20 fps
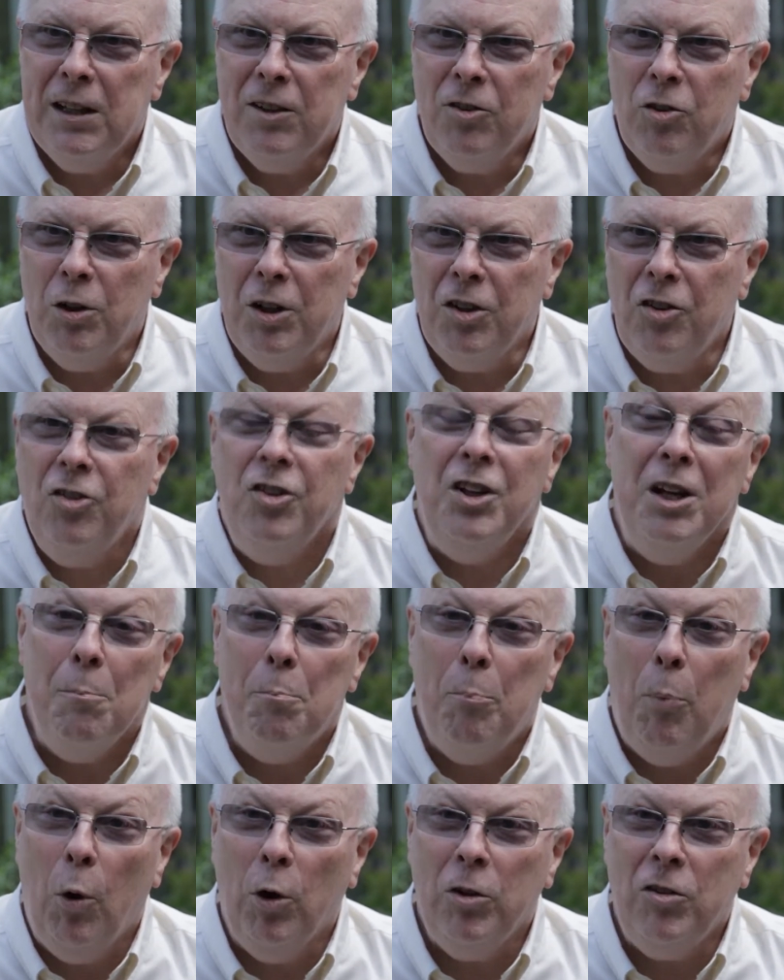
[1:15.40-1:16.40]
So this is an
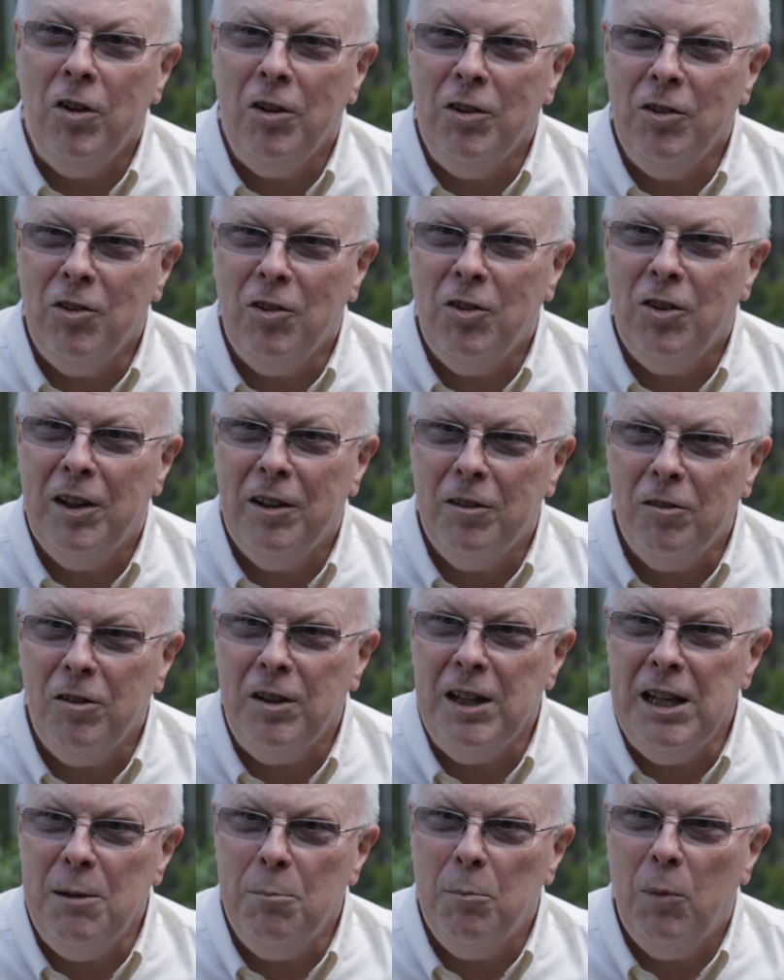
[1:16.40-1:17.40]
important
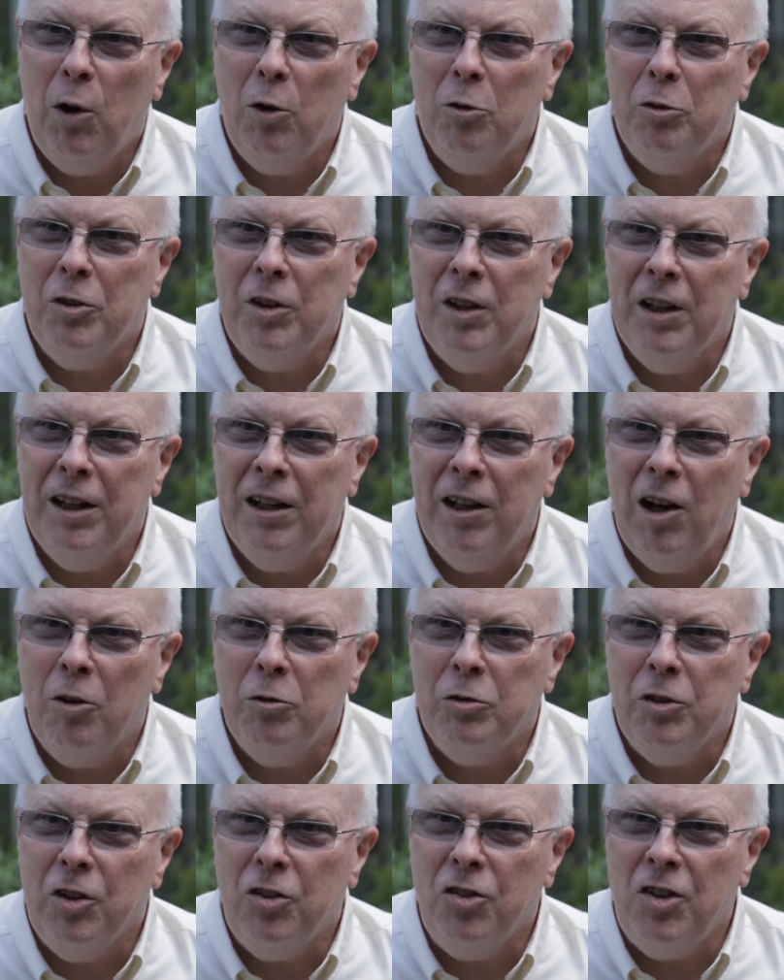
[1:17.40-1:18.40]
theme of
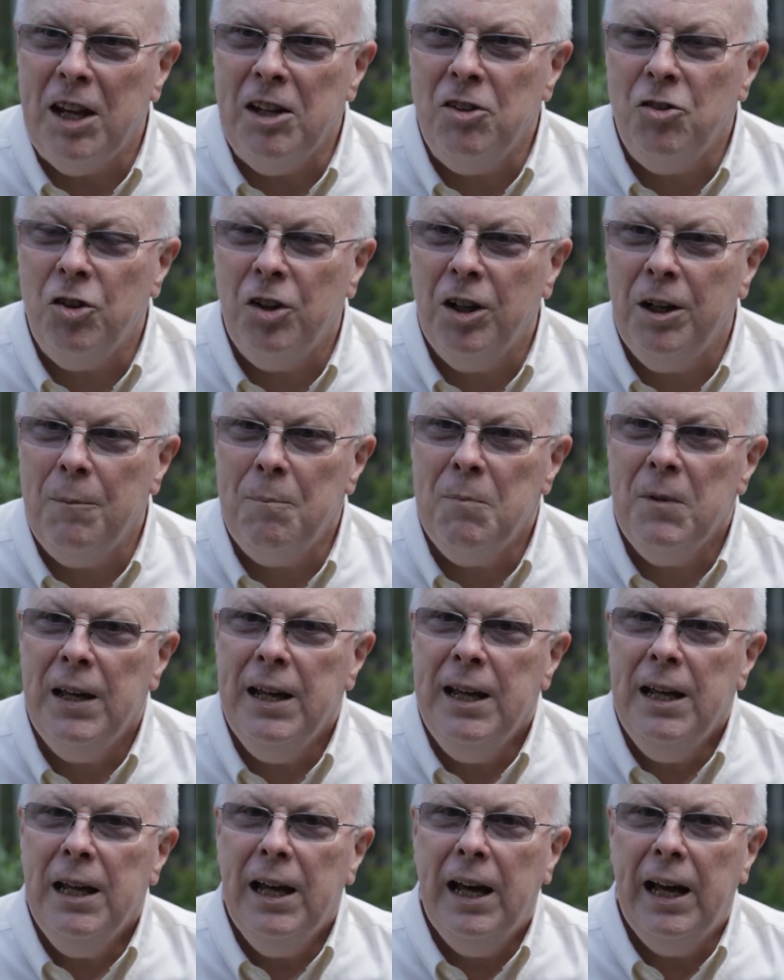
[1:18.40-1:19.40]
the center,
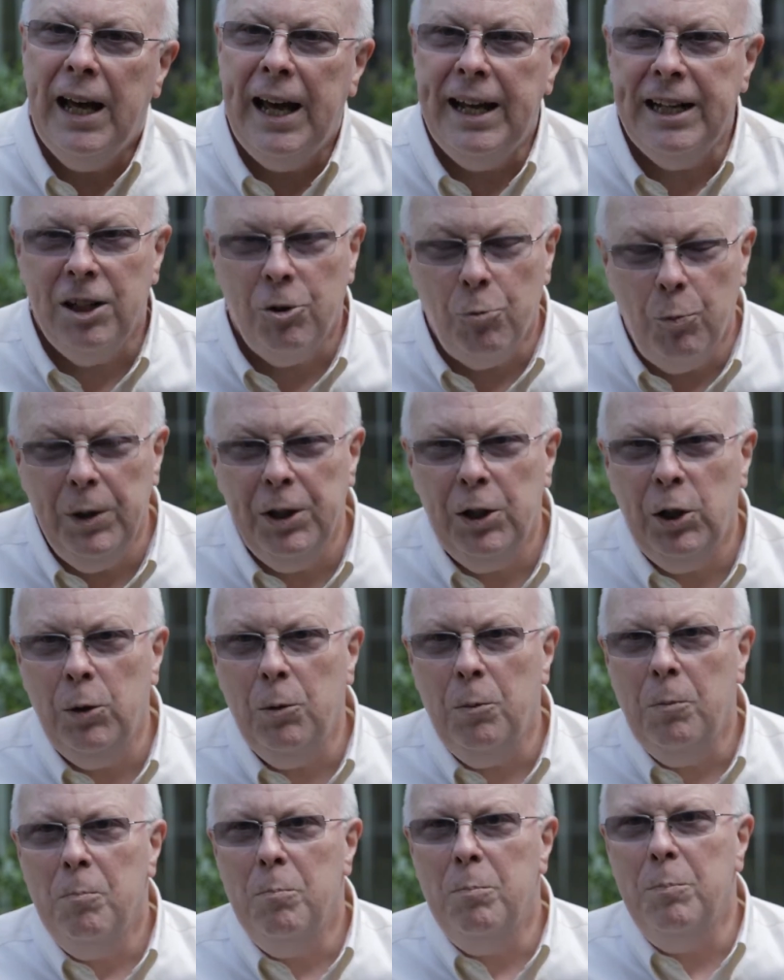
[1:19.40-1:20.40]
and it
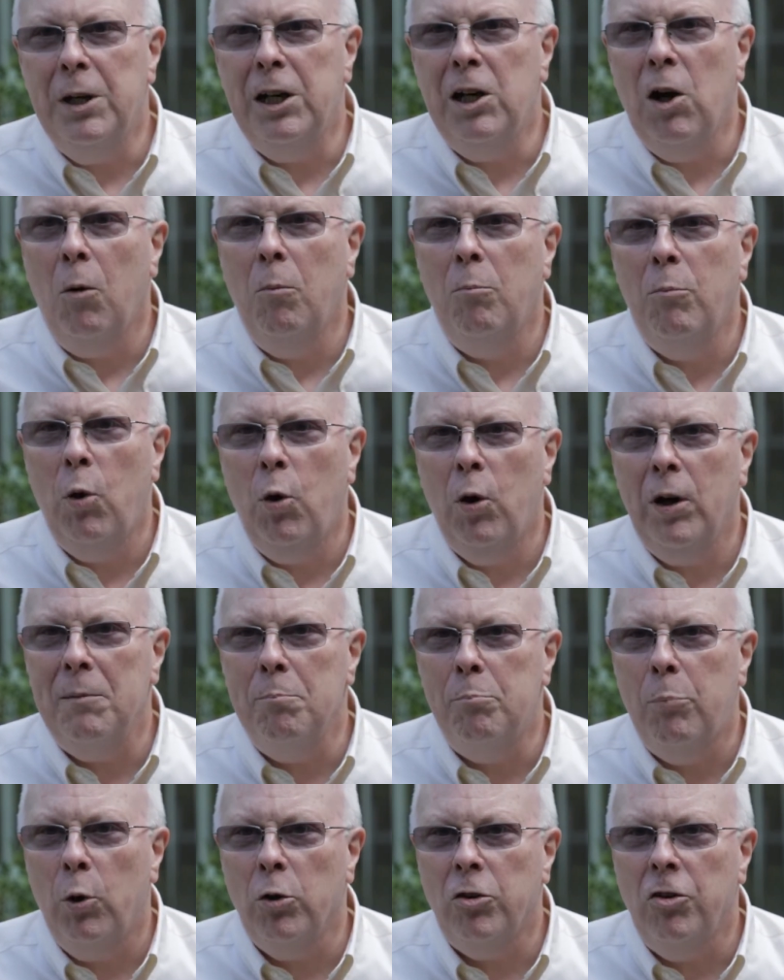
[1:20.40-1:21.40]
will become more
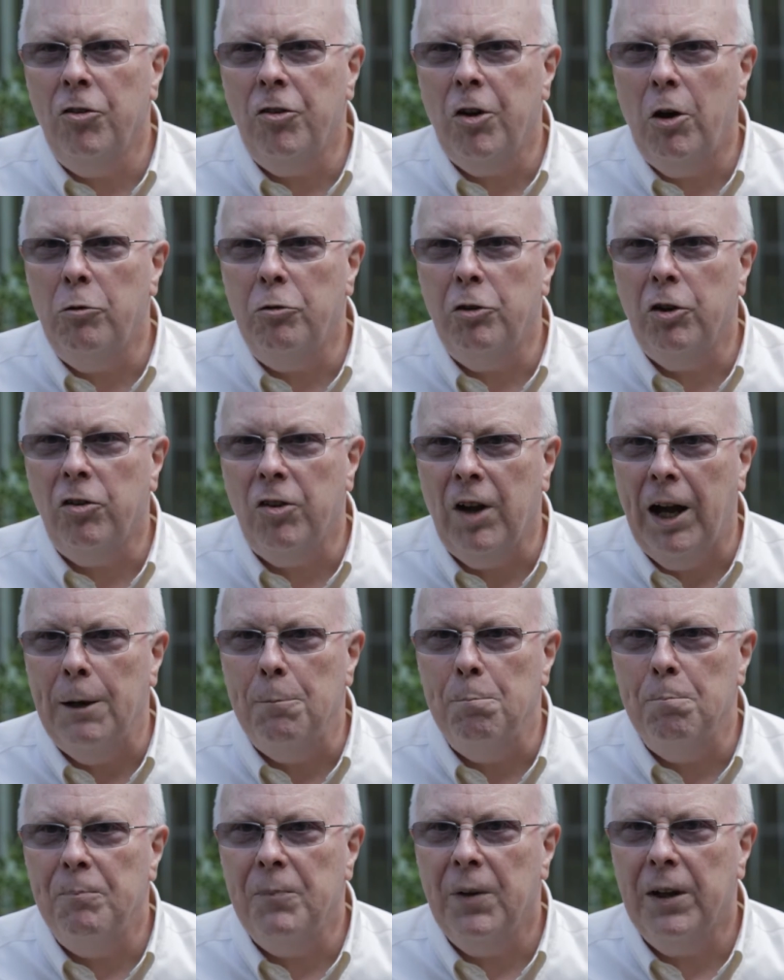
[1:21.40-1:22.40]
important over
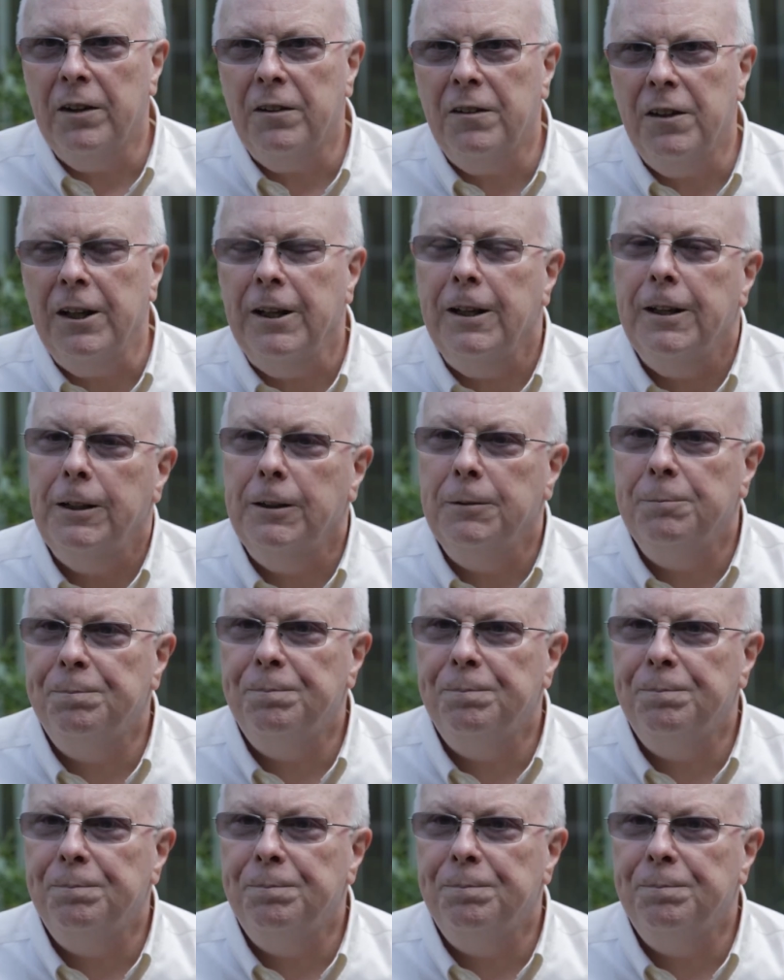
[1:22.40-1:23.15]
time, I think.